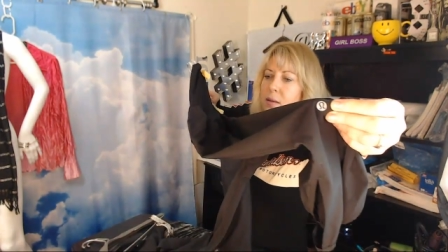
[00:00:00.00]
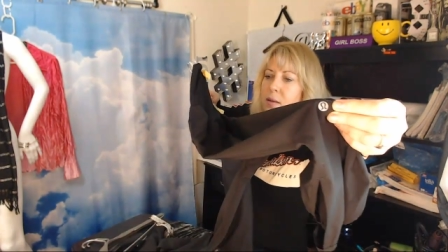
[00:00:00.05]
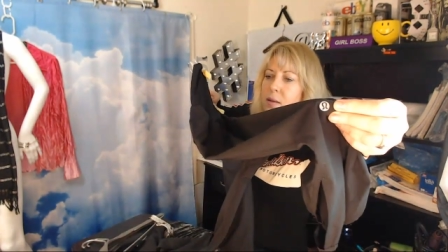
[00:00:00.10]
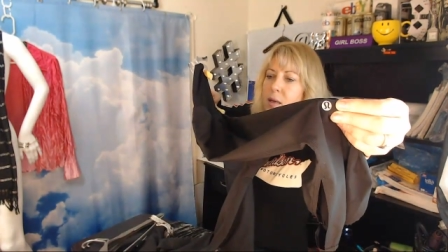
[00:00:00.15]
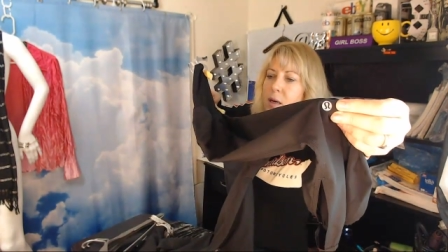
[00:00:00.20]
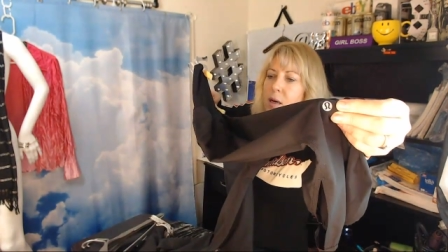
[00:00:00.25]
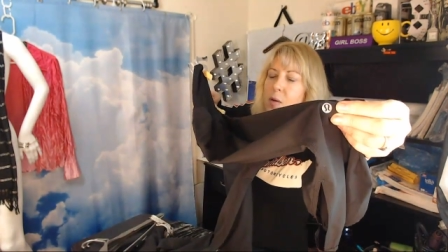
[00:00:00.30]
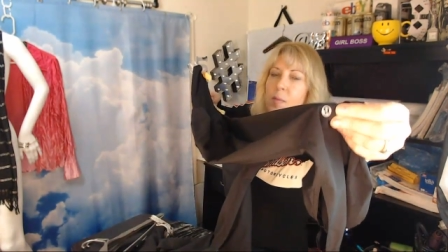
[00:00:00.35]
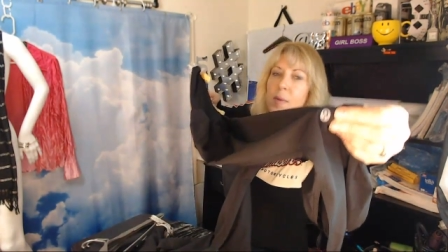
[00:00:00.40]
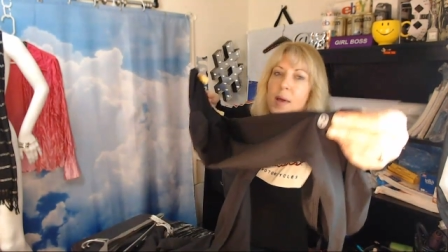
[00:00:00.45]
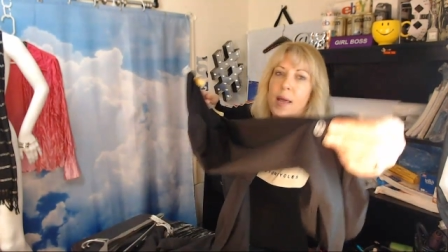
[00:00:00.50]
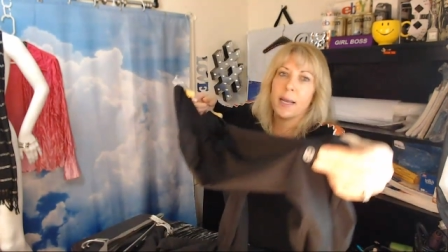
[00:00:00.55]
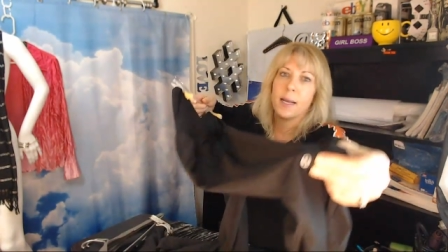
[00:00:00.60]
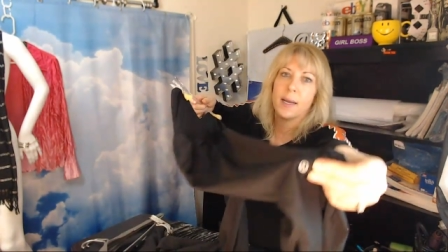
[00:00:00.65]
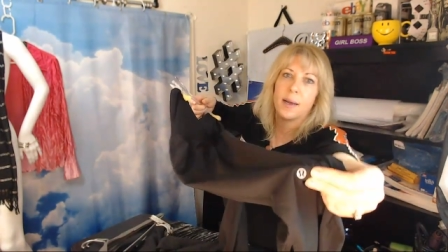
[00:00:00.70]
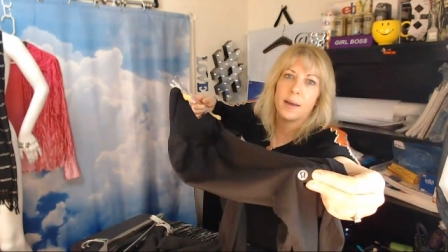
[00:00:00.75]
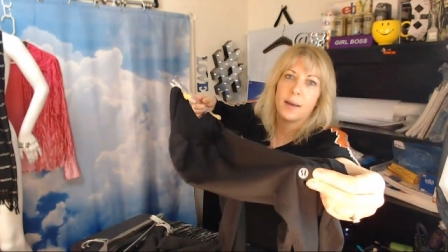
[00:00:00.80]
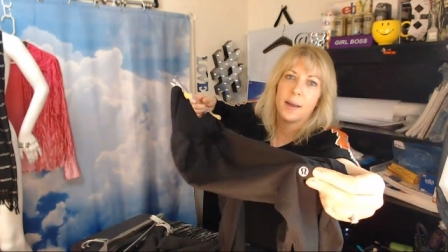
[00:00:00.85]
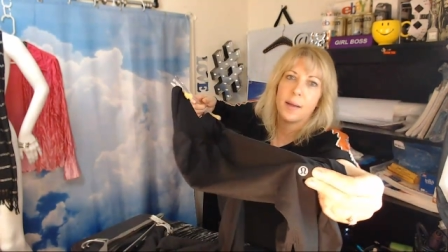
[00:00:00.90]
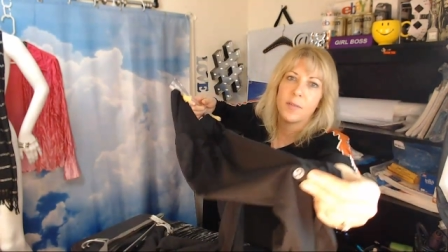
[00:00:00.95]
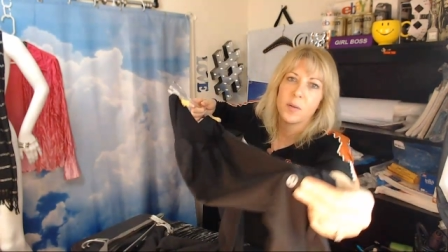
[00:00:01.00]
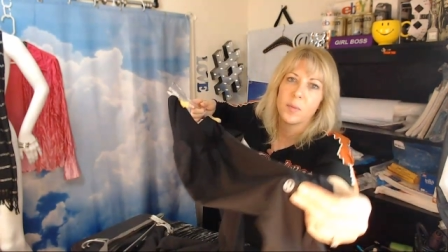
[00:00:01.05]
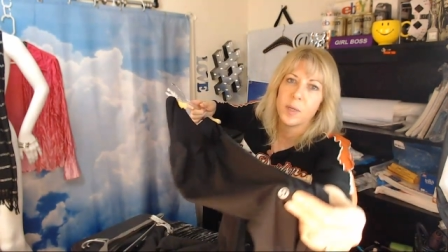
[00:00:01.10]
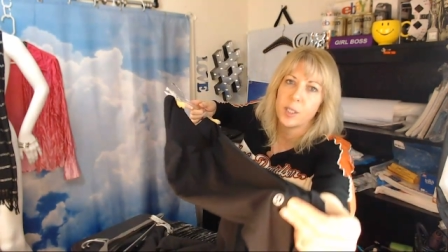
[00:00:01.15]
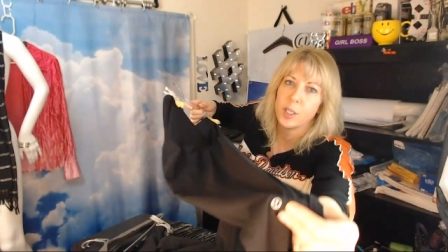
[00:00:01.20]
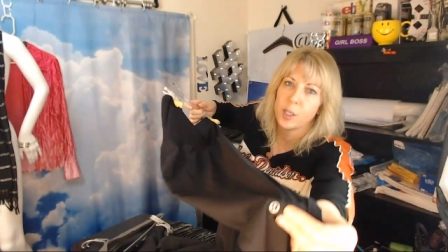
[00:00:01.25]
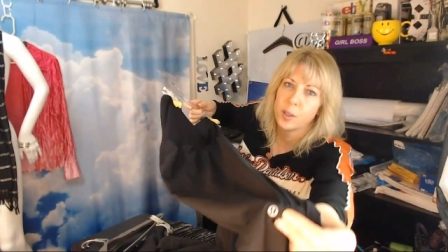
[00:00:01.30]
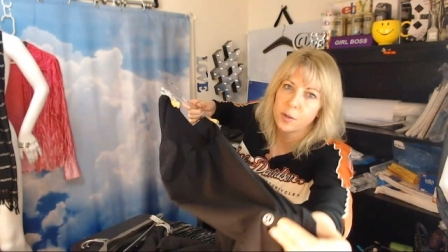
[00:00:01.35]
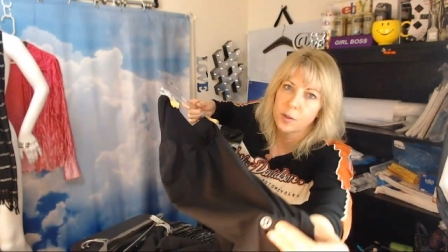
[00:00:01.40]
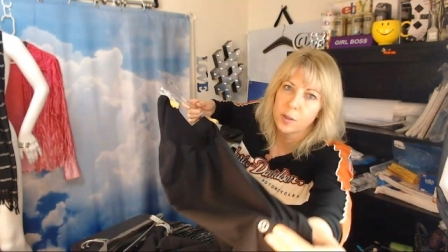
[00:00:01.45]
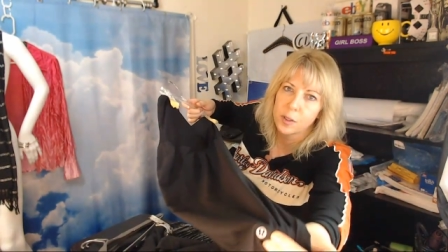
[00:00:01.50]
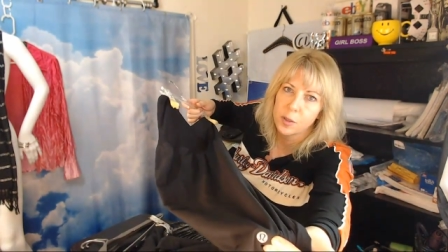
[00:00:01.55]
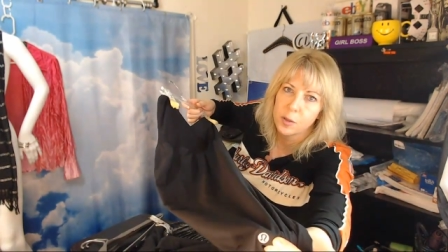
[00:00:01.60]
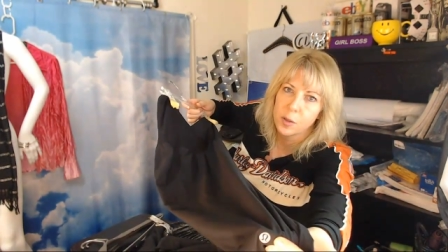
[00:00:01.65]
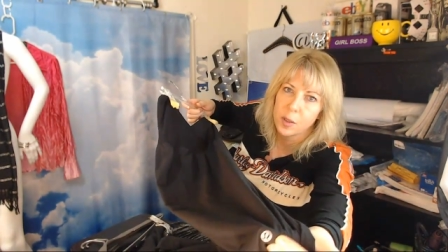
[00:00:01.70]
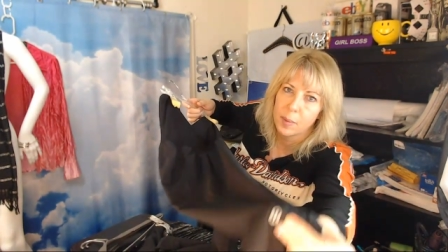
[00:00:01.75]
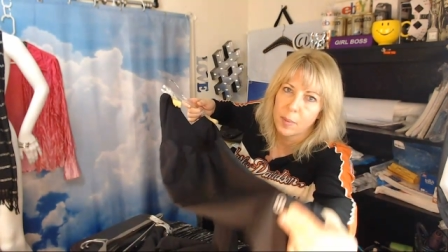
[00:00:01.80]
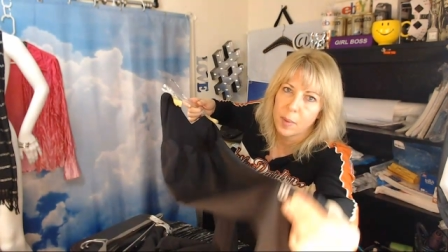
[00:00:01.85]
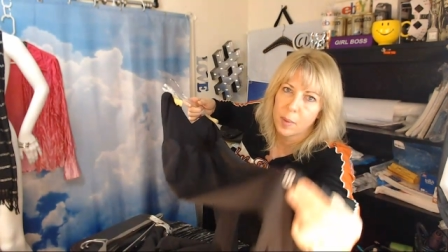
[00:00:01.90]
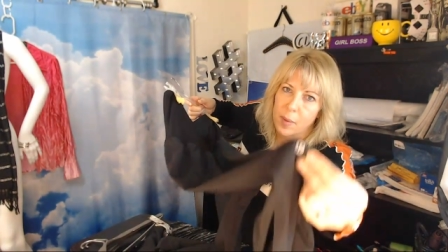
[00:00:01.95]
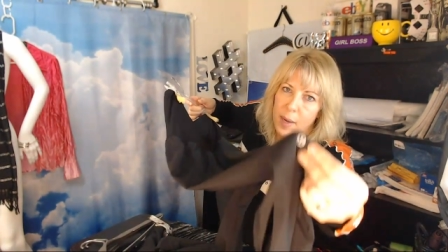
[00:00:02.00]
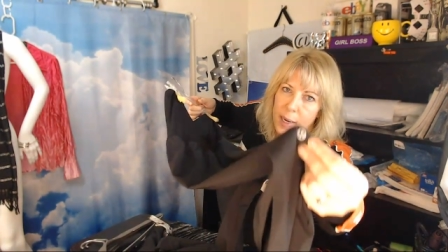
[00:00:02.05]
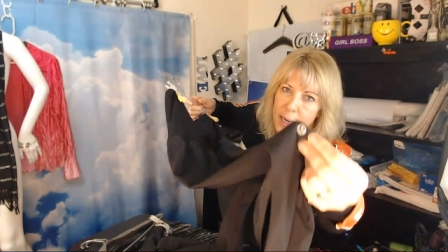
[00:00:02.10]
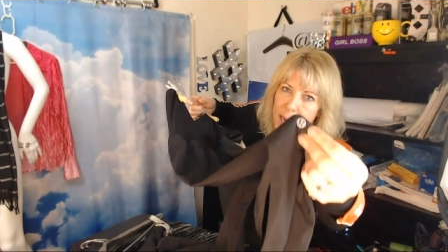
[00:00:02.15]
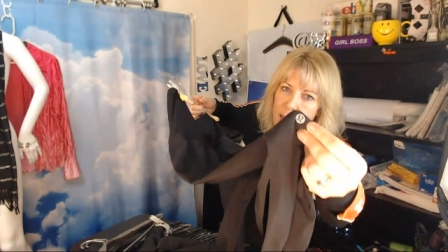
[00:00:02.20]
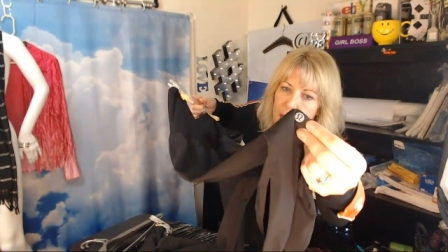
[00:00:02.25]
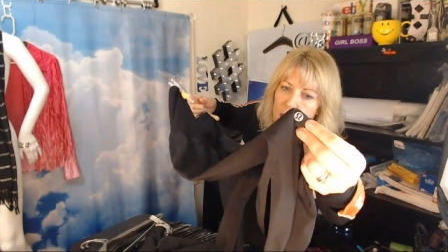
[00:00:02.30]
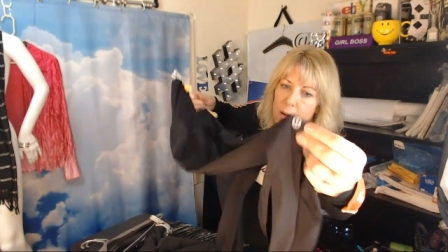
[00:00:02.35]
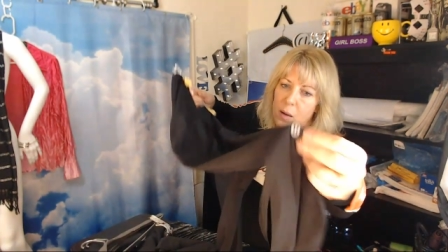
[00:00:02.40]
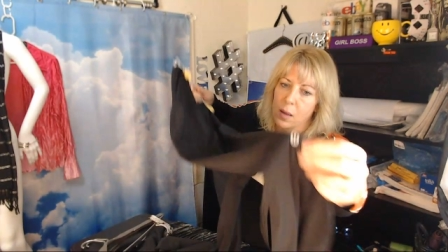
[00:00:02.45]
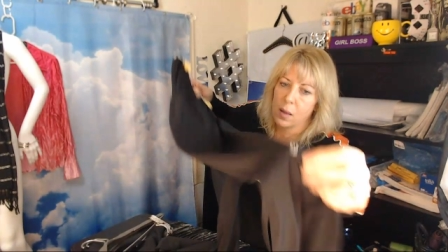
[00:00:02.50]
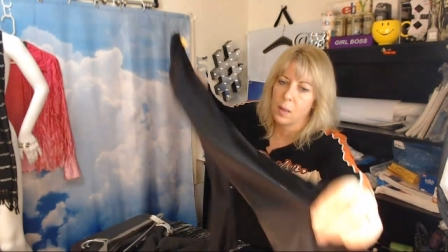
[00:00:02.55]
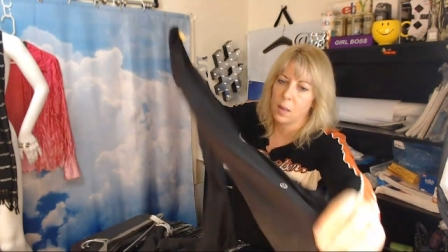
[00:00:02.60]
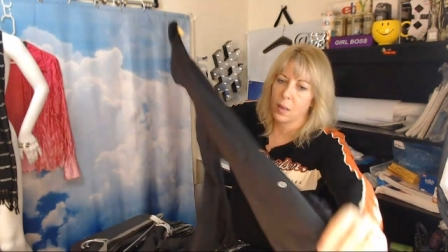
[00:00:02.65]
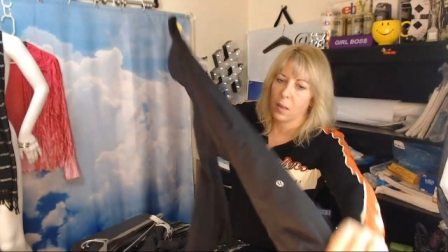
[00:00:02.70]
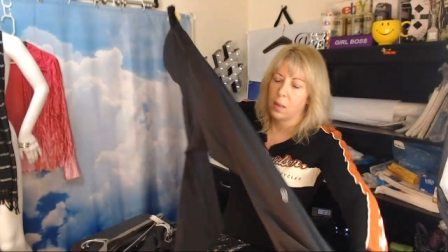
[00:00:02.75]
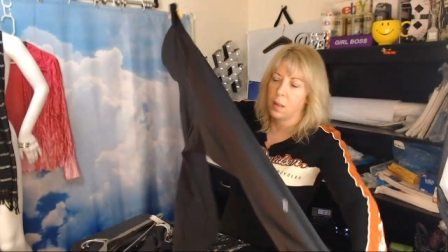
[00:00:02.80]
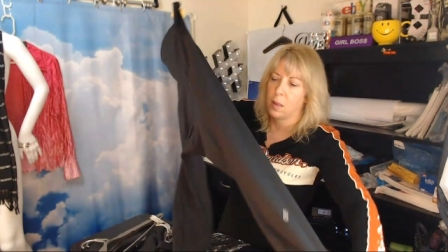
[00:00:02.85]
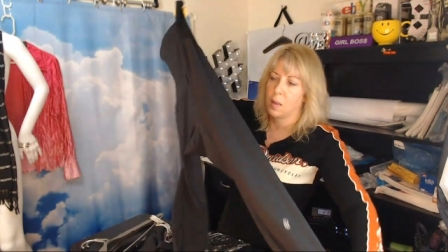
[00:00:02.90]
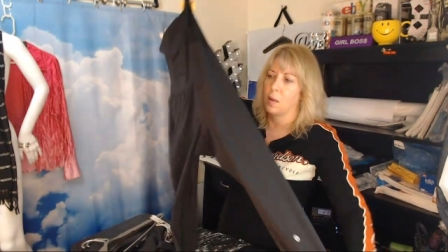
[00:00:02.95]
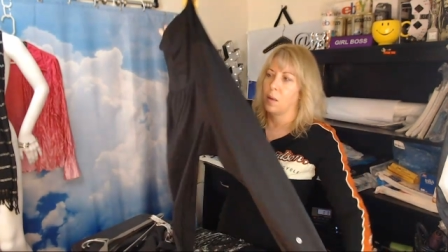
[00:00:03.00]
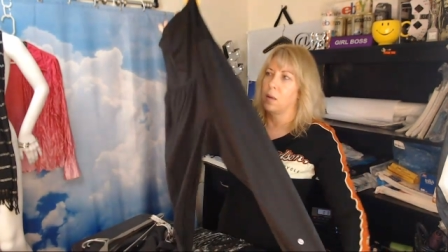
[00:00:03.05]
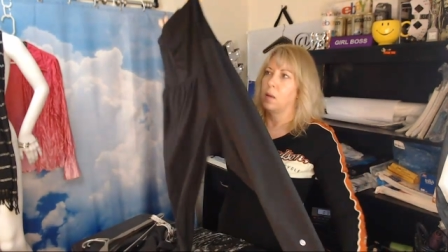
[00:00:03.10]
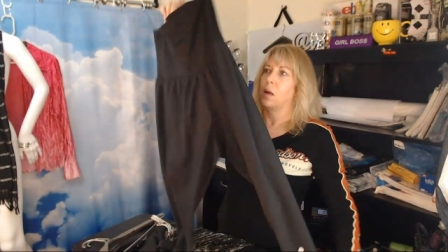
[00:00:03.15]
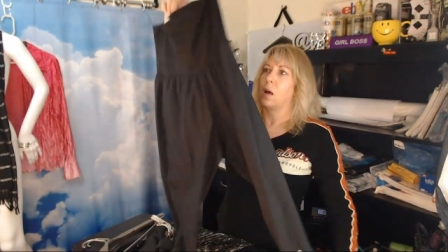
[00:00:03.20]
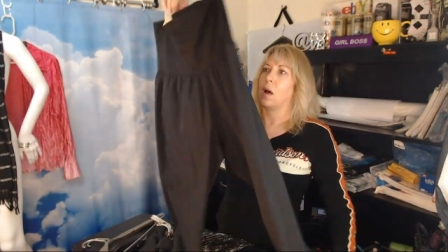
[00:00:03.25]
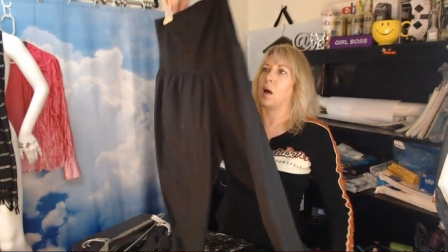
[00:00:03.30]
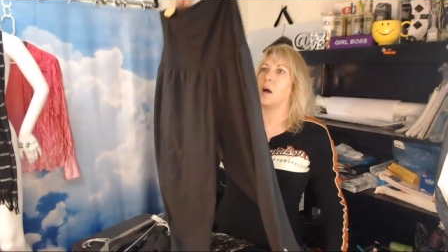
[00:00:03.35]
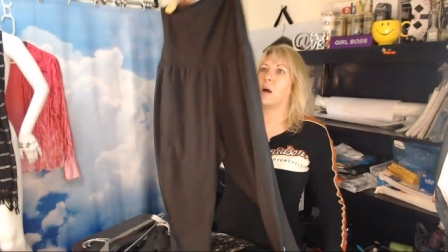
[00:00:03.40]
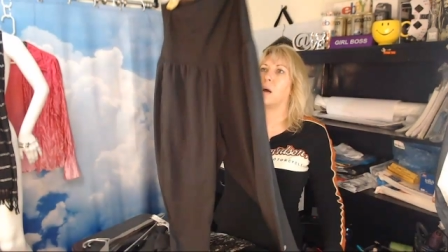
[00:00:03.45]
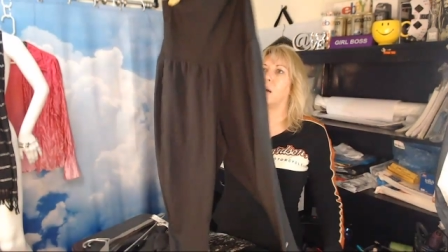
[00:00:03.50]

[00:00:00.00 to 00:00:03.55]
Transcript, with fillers: The Omega, everyone knows Lululemon by now.